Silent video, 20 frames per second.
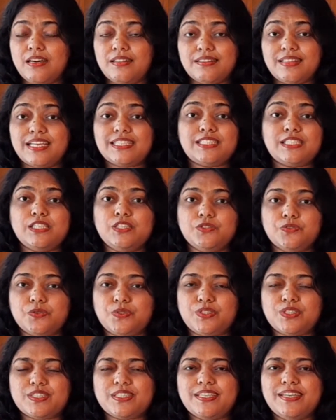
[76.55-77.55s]
That's
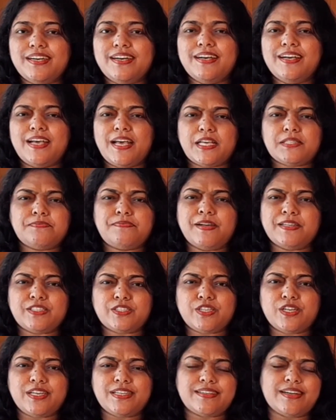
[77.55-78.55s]
huge,
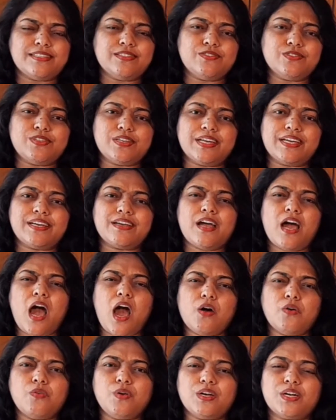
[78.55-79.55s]
especially considering
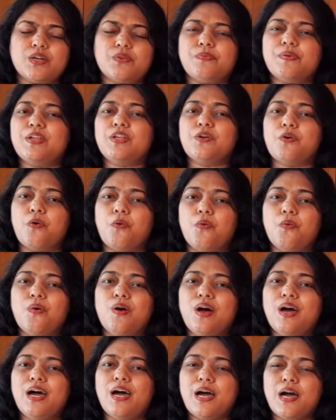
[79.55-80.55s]
how little we know
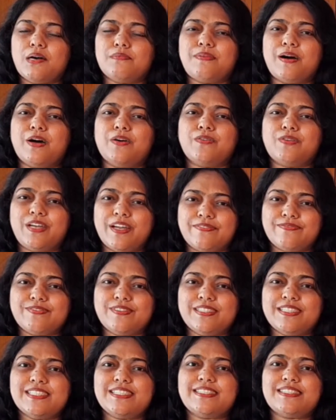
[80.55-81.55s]
about
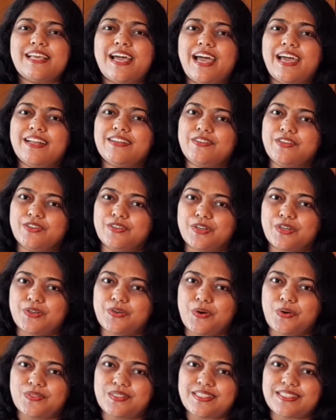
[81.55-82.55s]
deafness and hearing
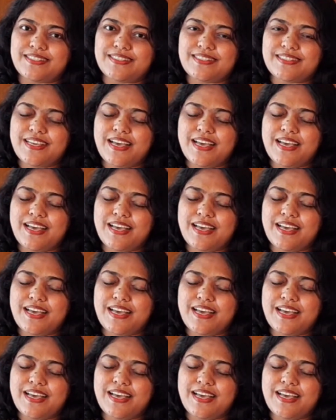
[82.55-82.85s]
loss.